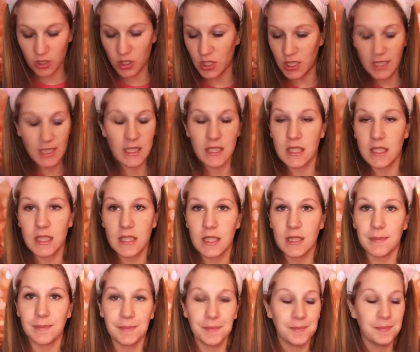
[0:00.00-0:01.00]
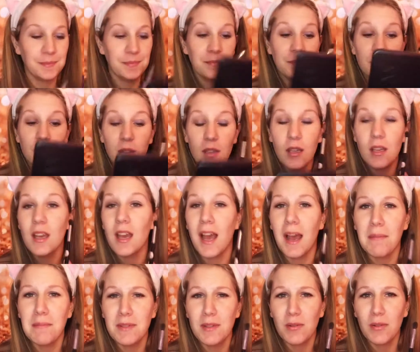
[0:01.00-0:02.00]
Jeez.
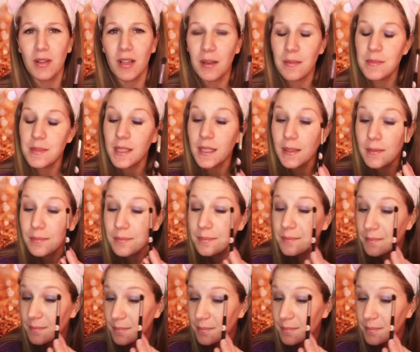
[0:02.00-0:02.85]
I'm so clumsy.